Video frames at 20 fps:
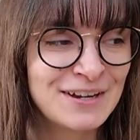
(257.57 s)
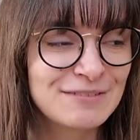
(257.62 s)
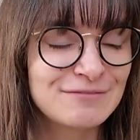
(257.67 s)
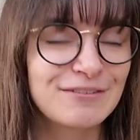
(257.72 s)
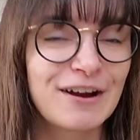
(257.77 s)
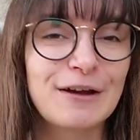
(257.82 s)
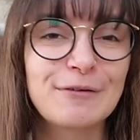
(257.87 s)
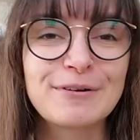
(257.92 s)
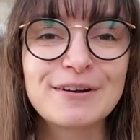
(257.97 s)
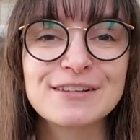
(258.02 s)

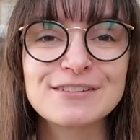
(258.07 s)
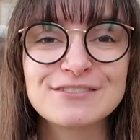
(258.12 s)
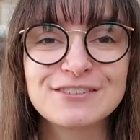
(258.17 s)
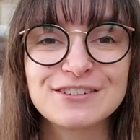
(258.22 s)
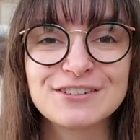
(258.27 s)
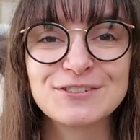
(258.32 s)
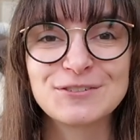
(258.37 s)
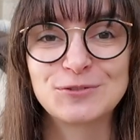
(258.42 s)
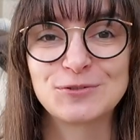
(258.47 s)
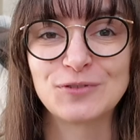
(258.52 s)
right when I
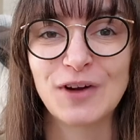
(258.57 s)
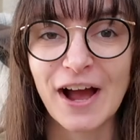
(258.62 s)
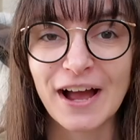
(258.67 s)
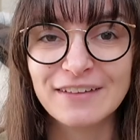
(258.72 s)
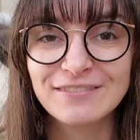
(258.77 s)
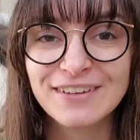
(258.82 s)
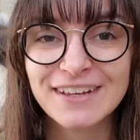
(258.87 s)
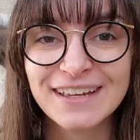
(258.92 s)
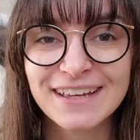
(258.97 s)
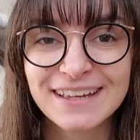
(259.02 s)
started
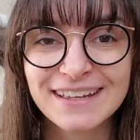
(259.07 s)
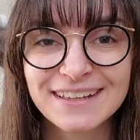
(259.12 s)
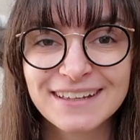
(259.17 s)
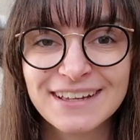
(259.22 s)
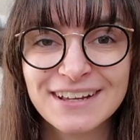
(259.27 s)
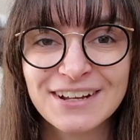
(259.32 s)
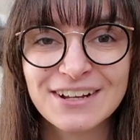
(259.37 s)
driving.